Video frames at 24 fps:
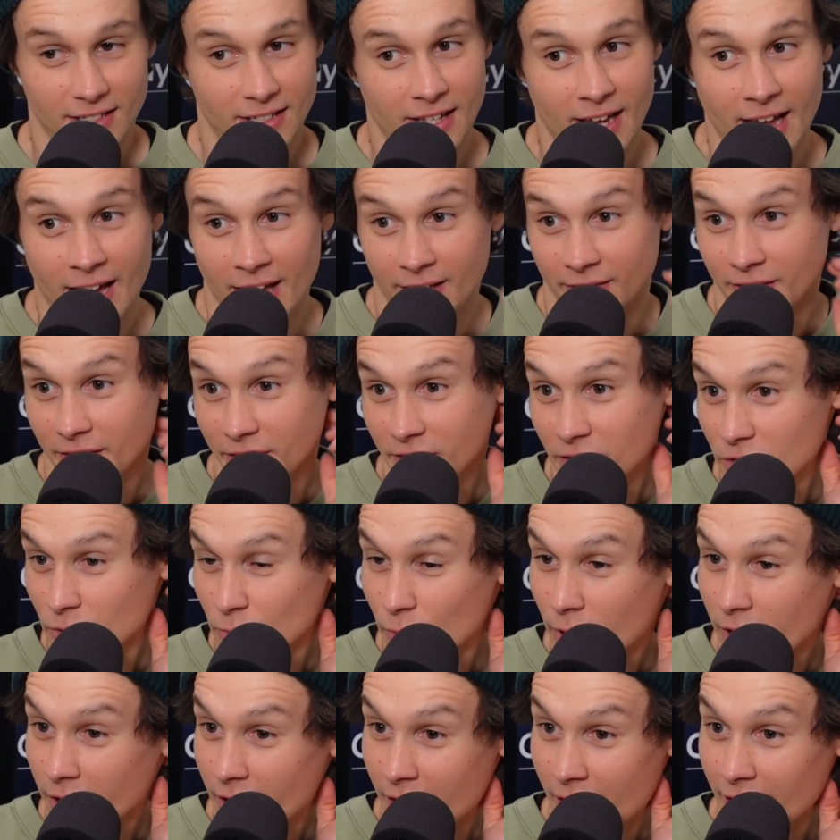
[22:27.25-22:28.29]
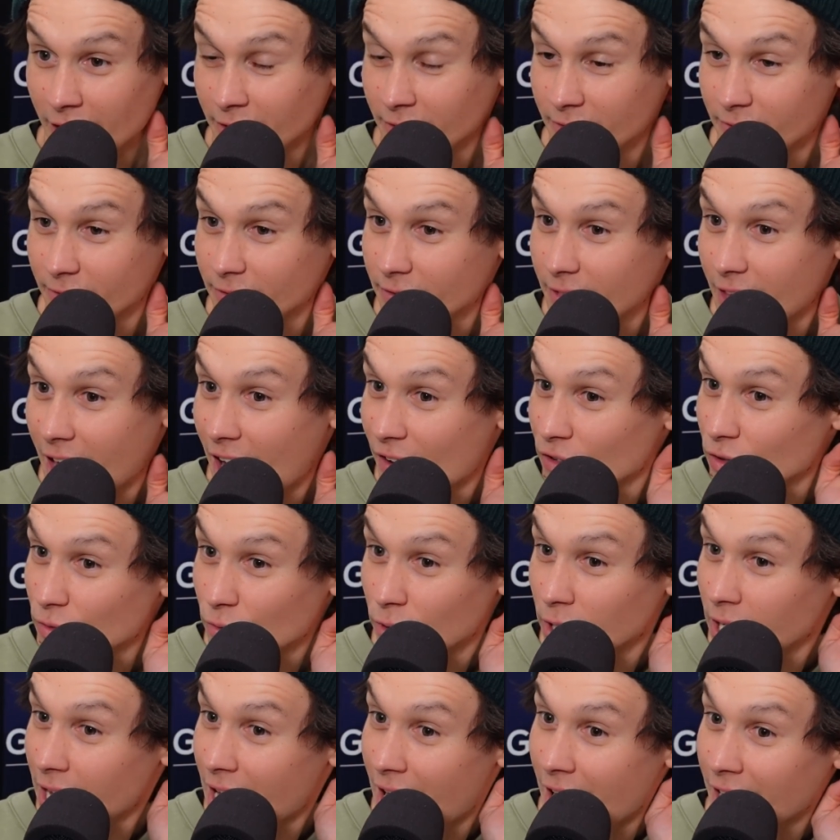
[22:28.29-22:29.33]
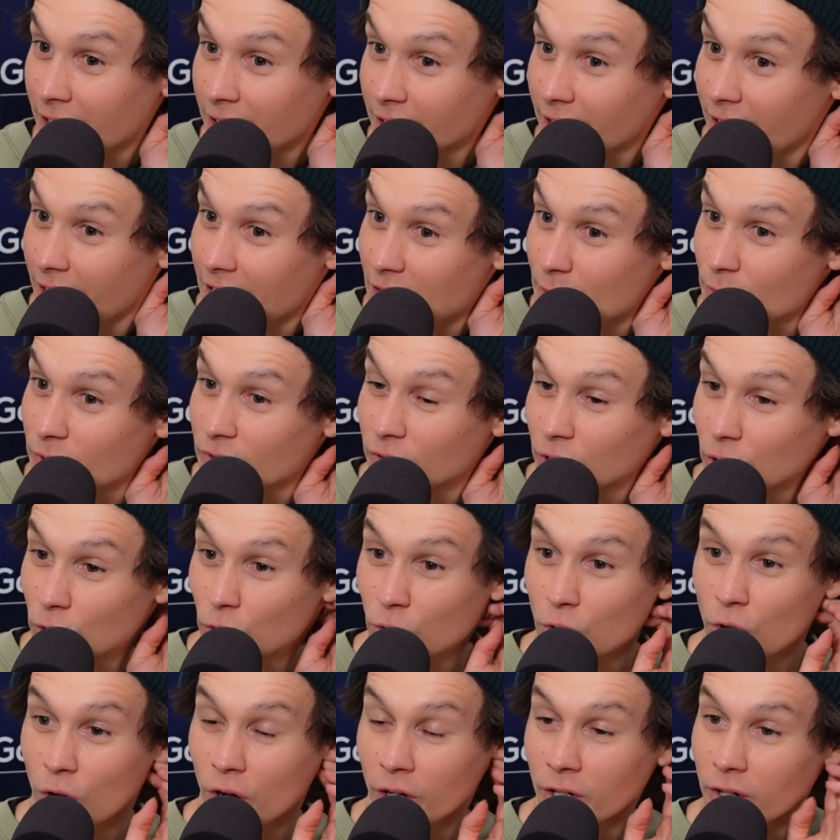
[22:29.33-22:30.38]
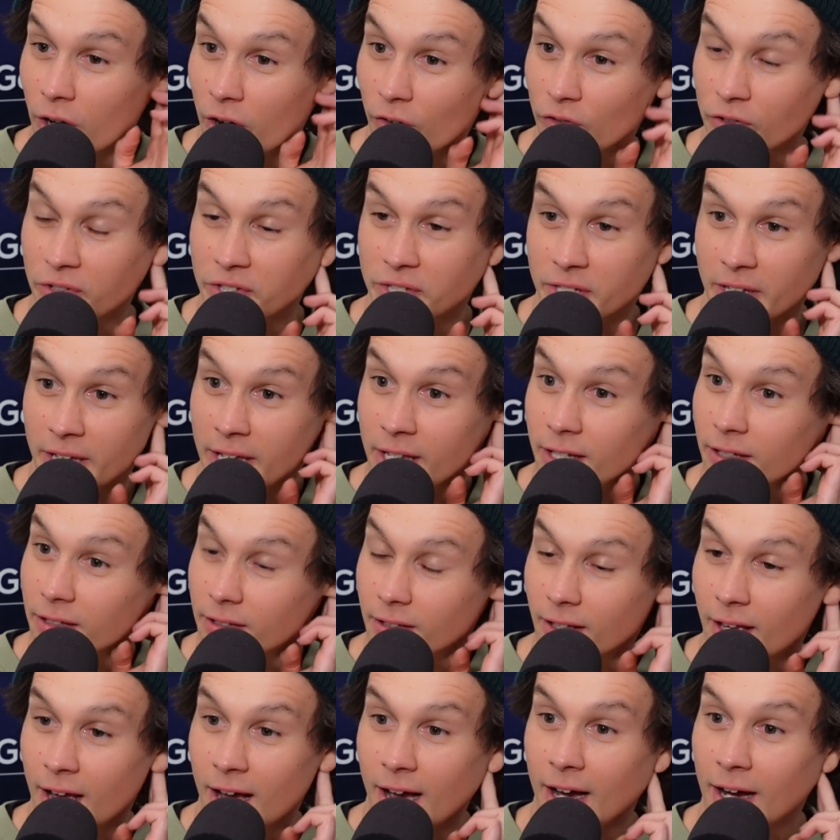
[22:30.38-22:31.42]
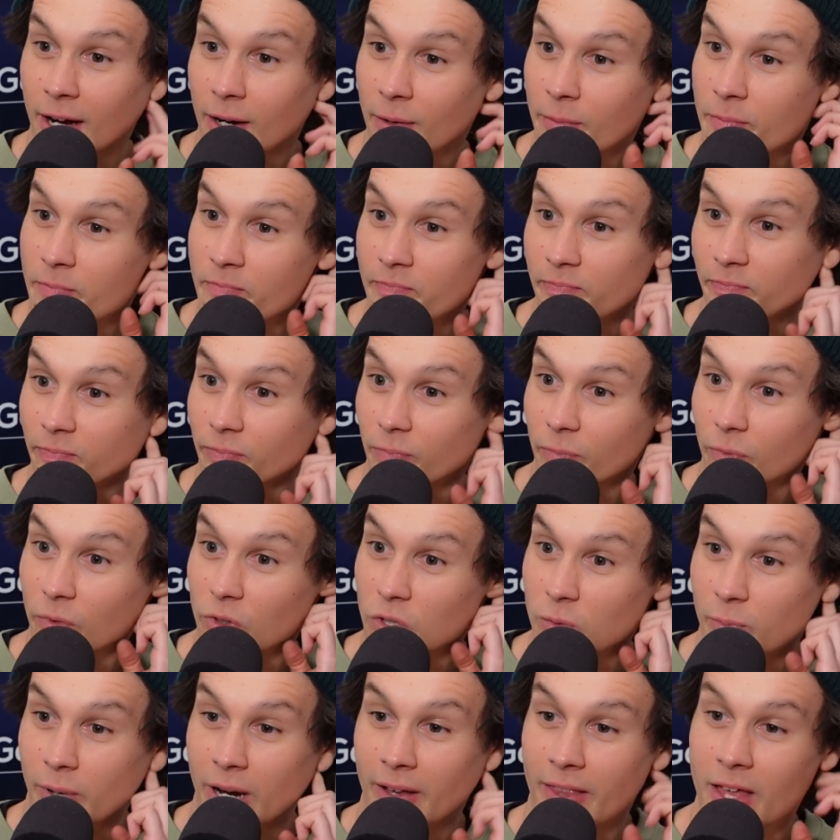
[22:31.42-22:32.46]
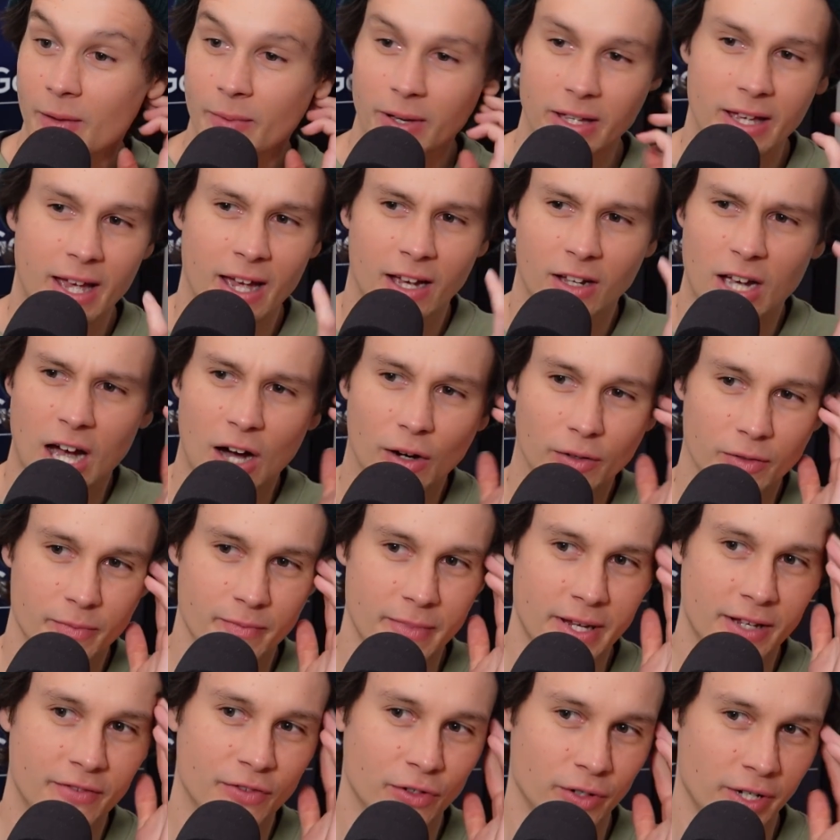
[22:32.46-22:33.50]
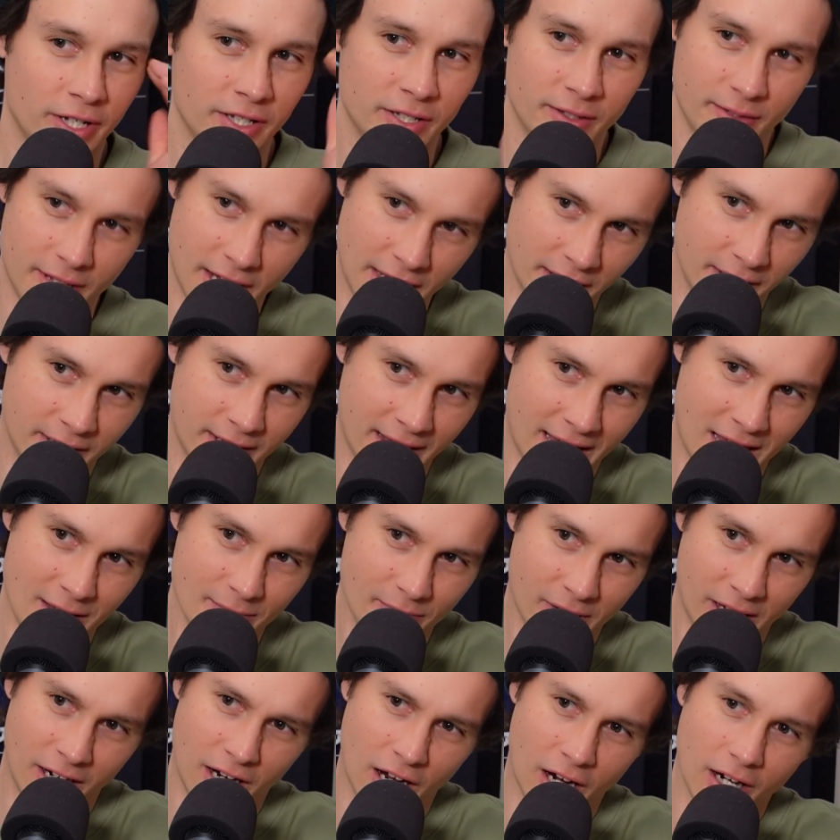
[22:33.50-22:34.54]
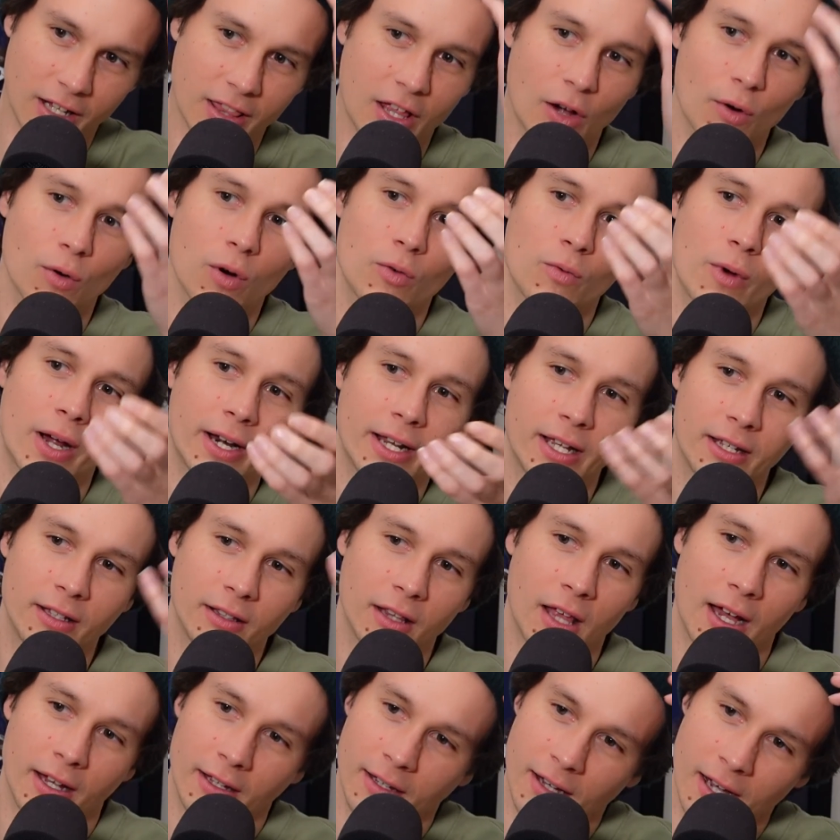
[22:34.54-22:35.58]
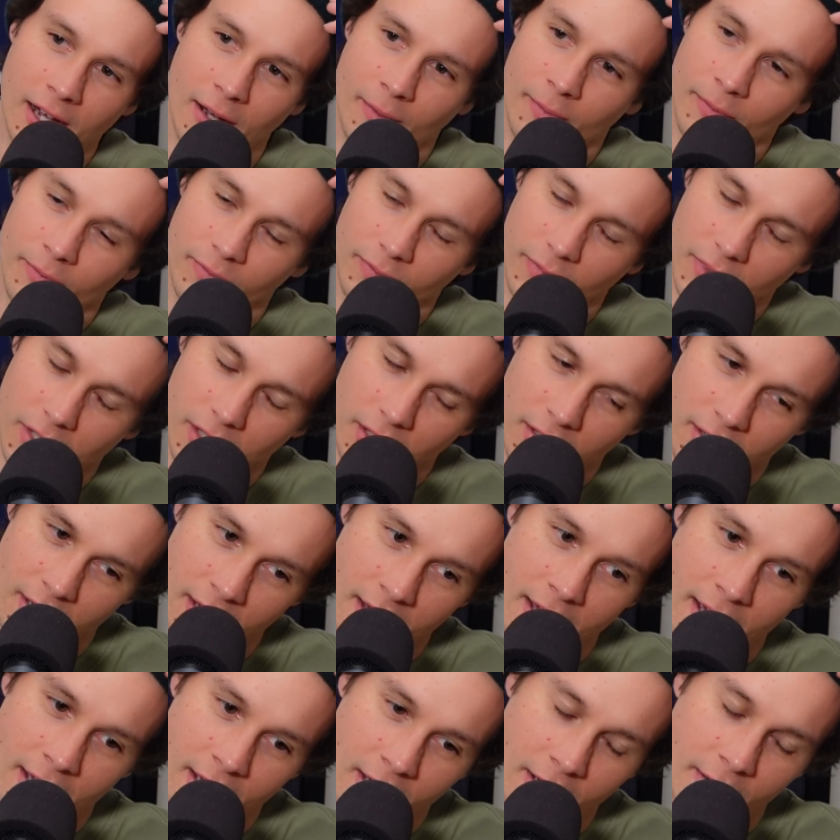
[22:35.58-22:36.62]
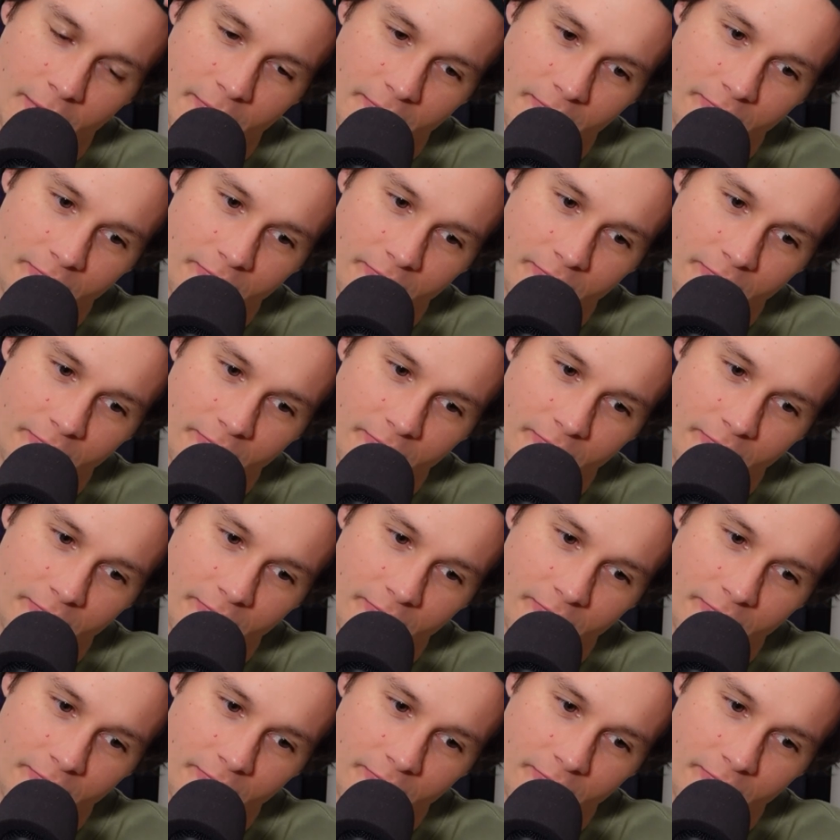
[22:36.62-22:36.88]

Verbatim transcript: yeah, this is one I haven't really had a heap of a look on. Obviously, um, was playing there, but yeah, Carlton midfield is is deep, and I, uh, they were running like um, uh,